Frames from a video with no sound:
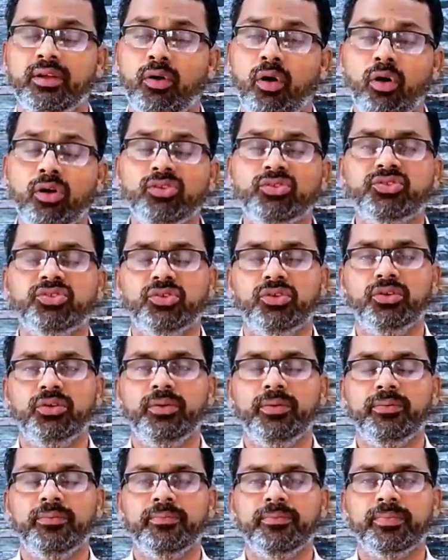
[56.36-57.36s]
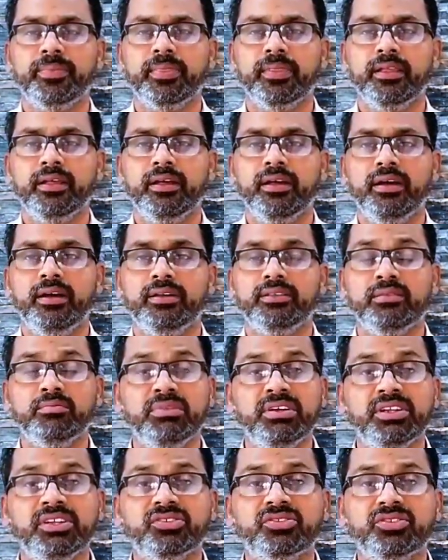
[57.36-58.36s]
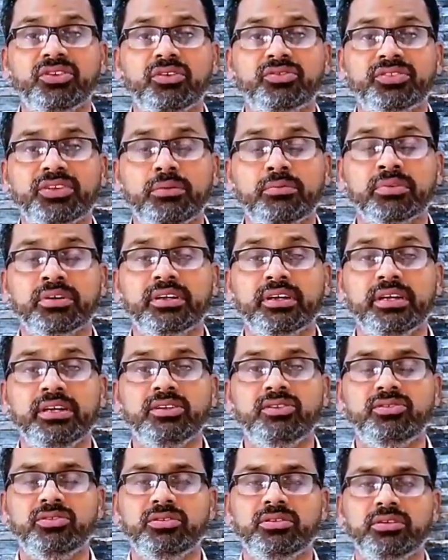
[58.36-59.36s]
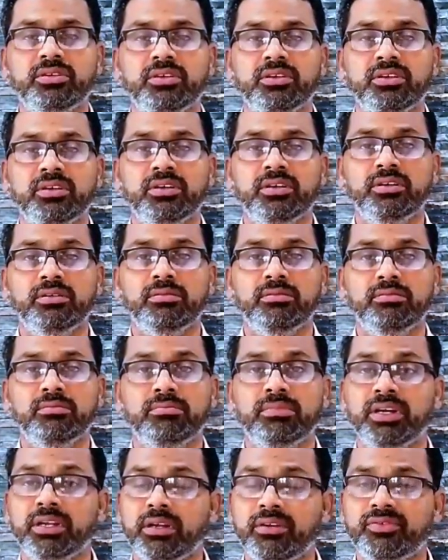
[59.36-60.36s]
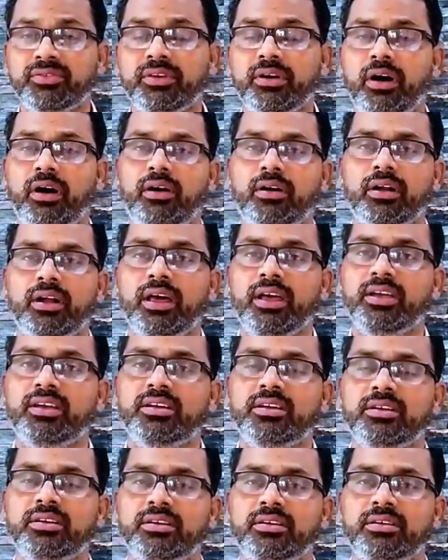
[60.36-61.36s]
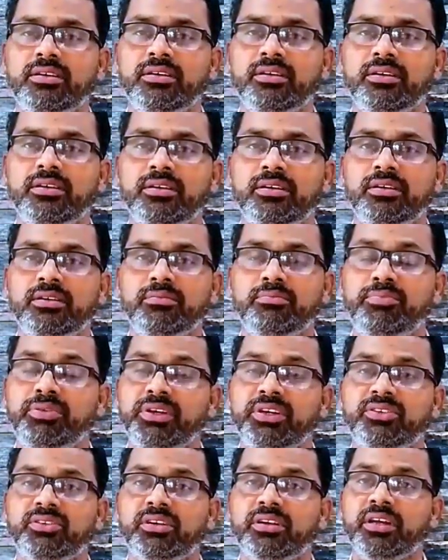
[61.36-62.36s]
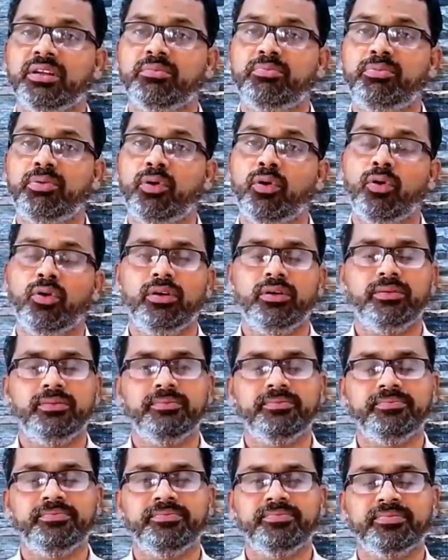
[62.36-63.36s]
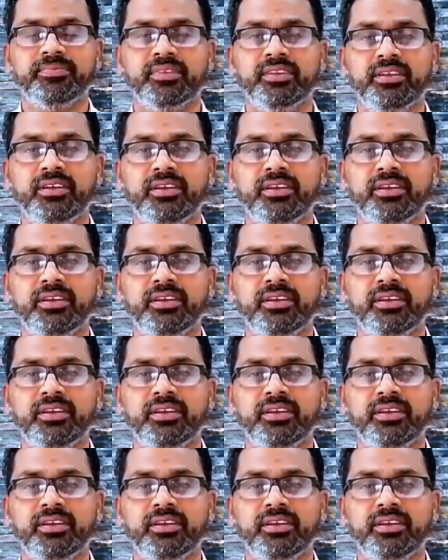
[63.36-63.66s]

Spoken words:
And also the ministry of some great men of God like Peter and Paul.